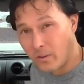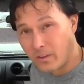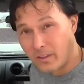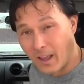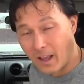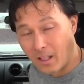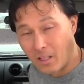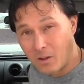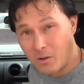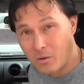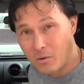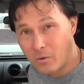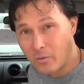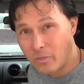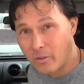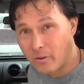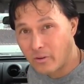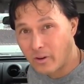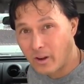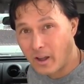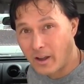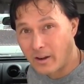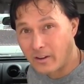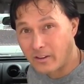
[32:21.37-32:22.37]
yellow,
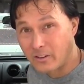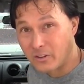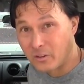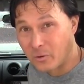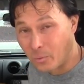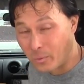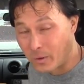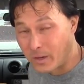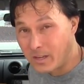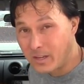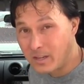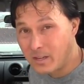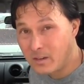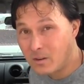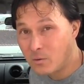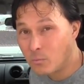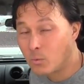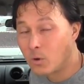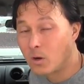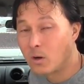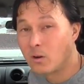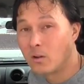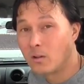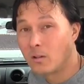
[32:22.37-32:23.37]
they're not green.
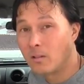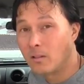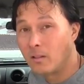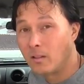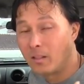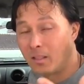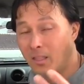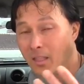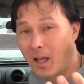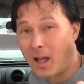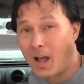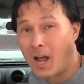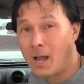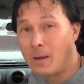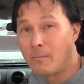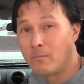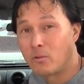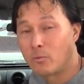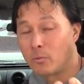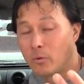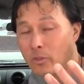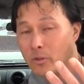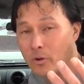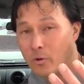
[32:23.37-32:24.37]
Well,
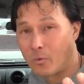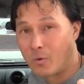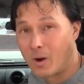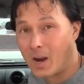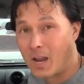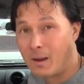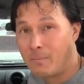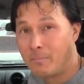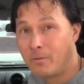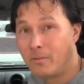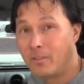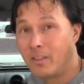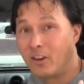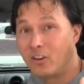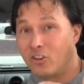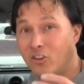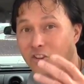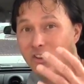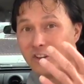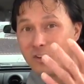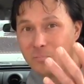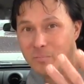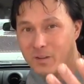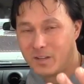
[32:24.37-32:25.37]
limes, when they're ripe, they
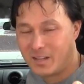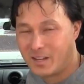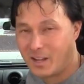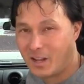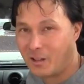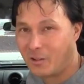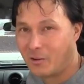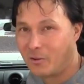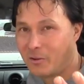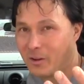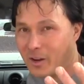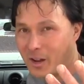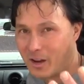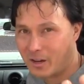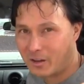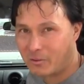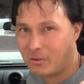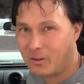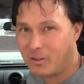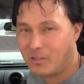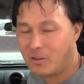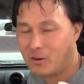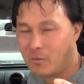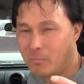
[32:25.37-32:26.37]
should be yellow and not
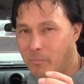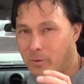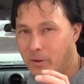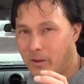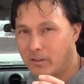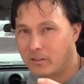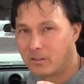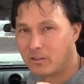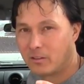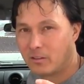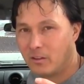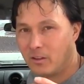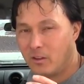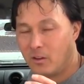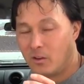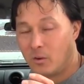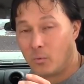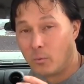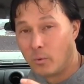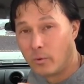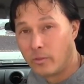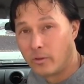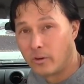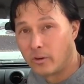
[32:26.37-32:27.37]
green. They're picked
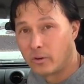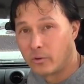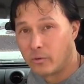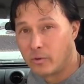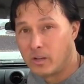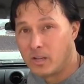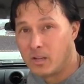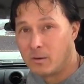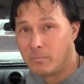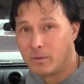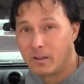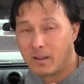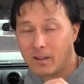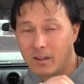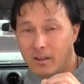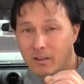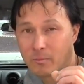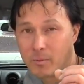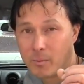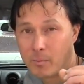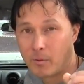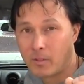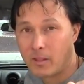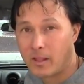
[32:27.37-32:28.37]
when they're green
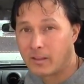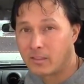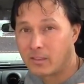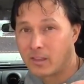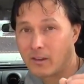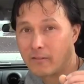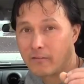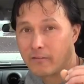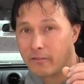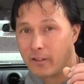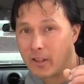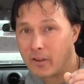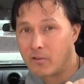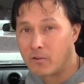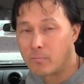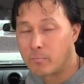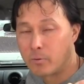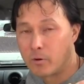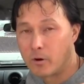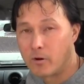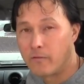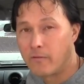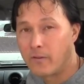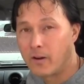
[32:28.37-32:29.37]
because people like that flavor
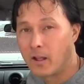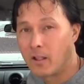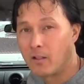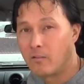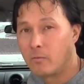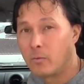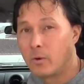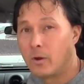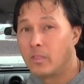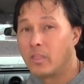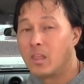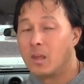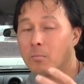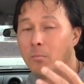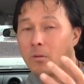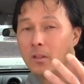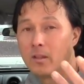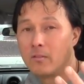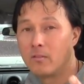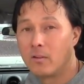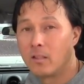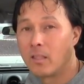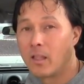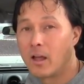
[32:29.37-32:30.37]
profile of what they
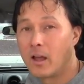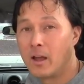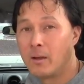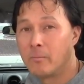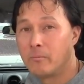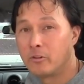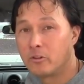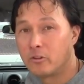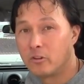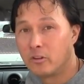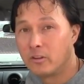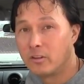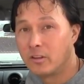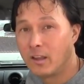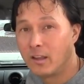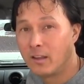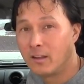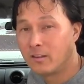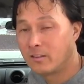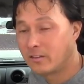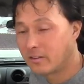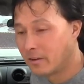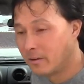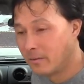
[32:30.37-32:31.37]
believe a lime should
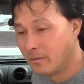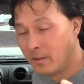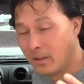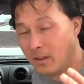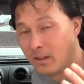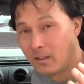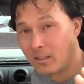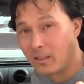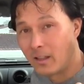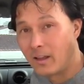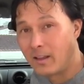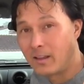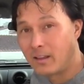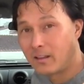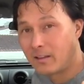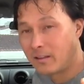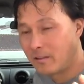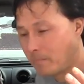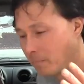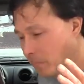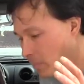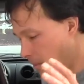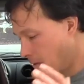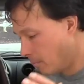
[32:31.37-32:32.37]
taste
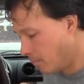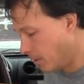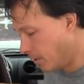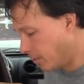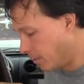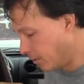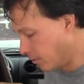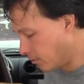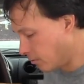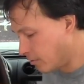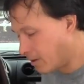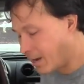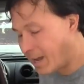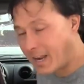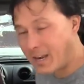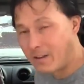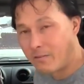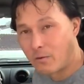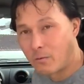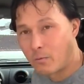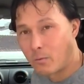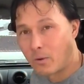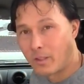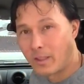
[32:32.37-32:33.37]
like. But these are not
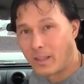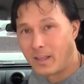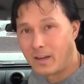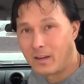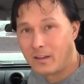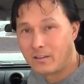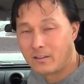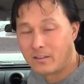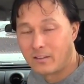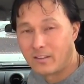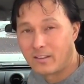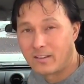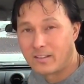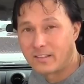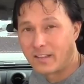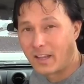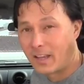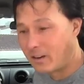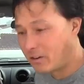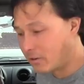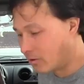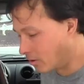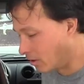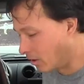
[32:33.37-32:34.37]
even related to the
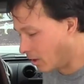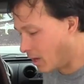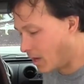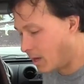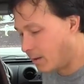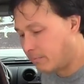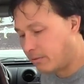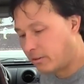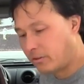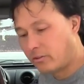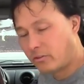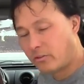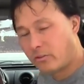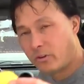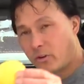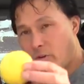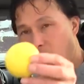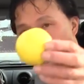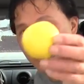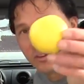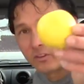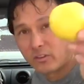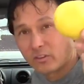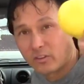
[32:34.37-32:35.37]
standard limes. These are
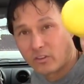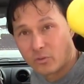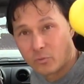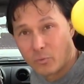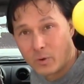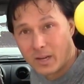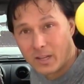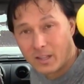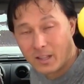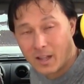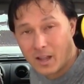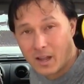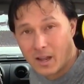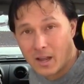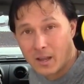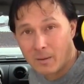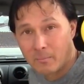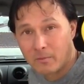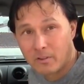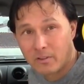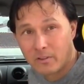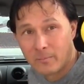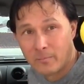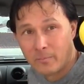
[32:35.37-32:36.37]
known as the sweet
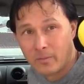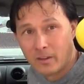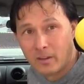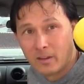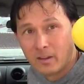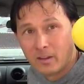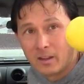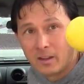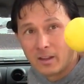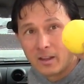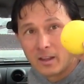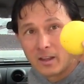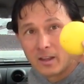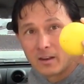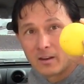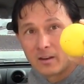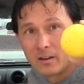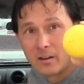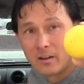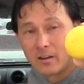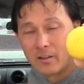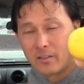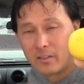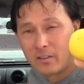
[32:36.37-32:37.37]
limes.
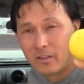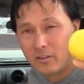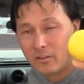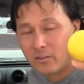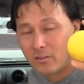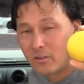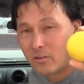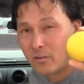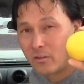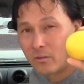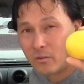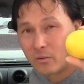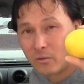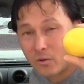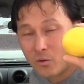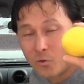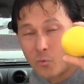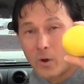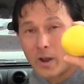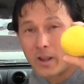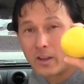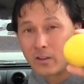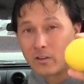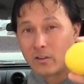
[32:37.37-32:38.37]
And uh, these are
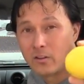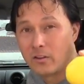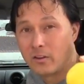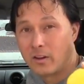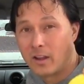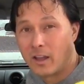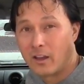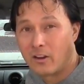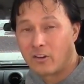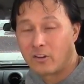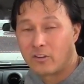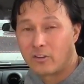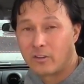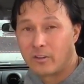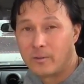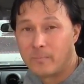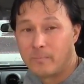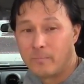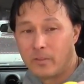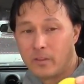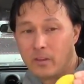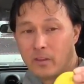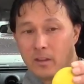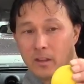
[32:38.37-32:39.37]
quite good,
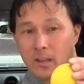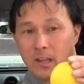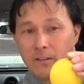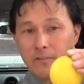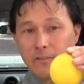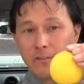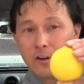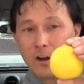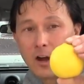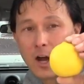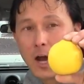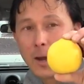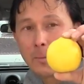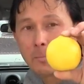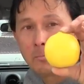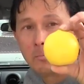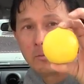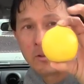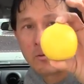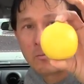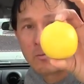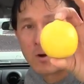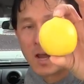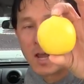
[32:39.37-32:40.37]
actually. If uh,
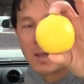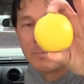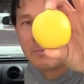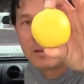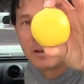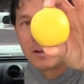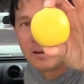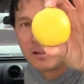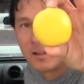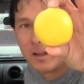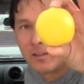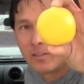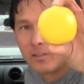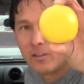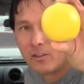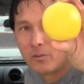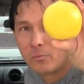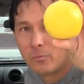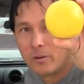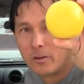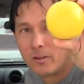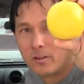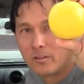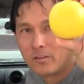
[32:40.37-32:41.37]
optimally ripe, kind of like
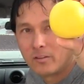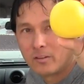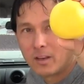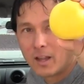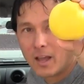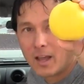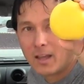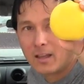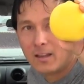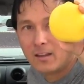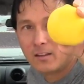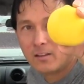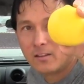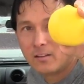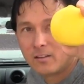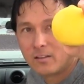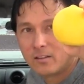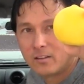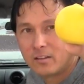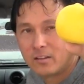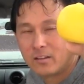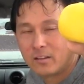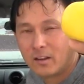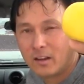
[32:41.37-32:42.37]
this one is,
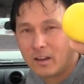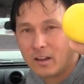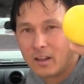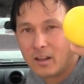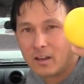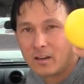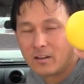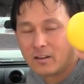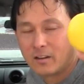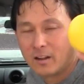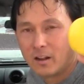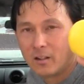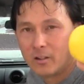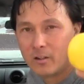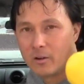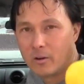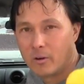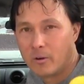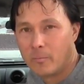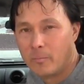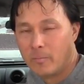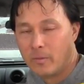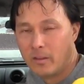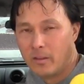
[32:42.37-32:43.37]
nice and
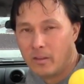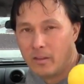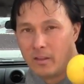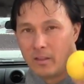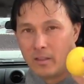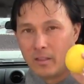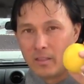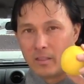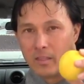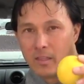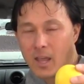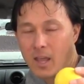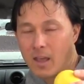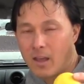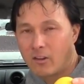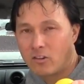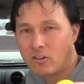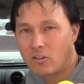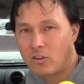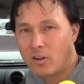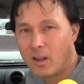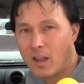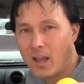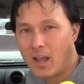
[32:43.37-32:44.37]
yellow, they
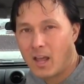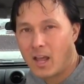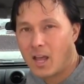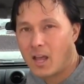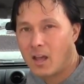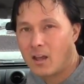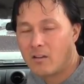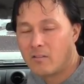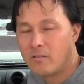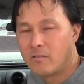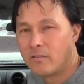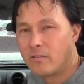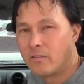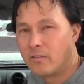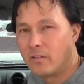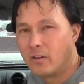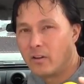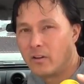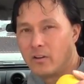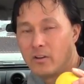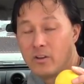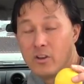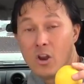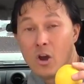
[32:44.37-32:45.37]
actually have
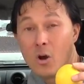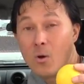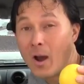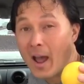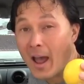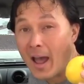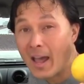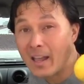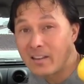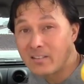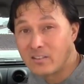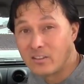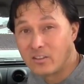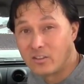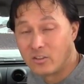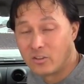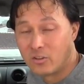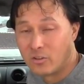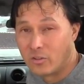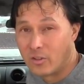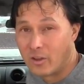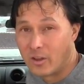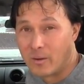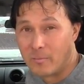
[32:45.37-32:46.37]
no acid
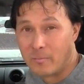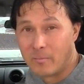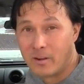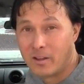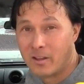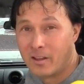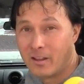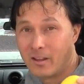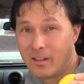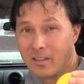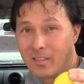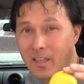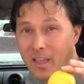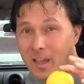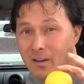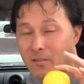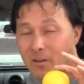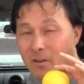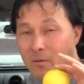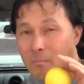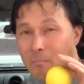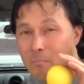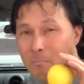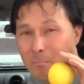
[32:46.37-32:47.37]
to them, and they have
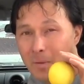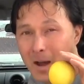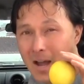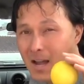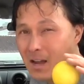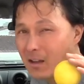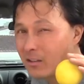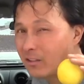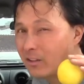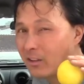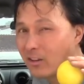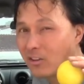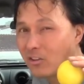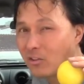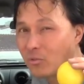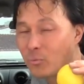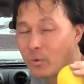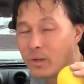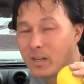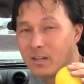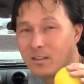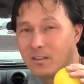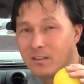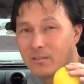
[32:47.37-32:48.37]
a mildly
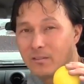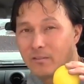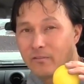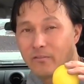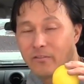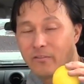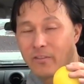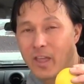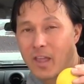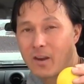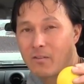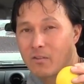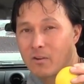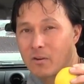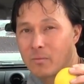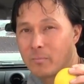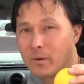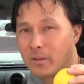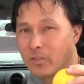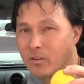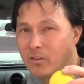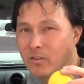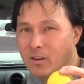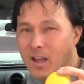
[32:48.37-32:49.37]
sweet flavor,
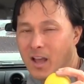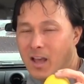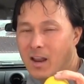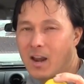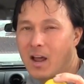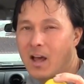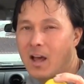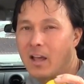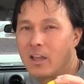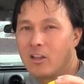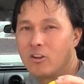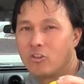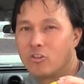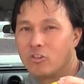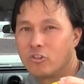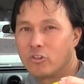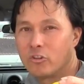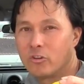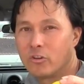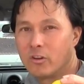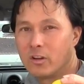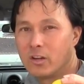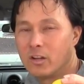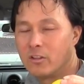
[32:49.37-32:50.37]
but they're not high in
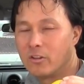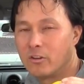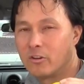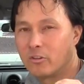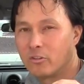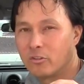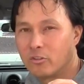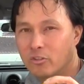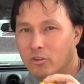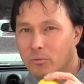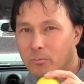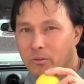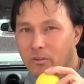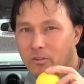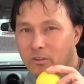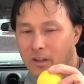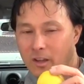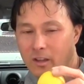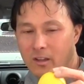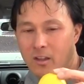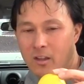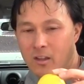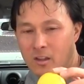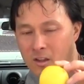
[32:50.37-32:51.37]
sugar either. So it's almost
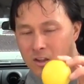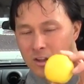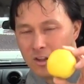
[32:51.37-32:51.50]
like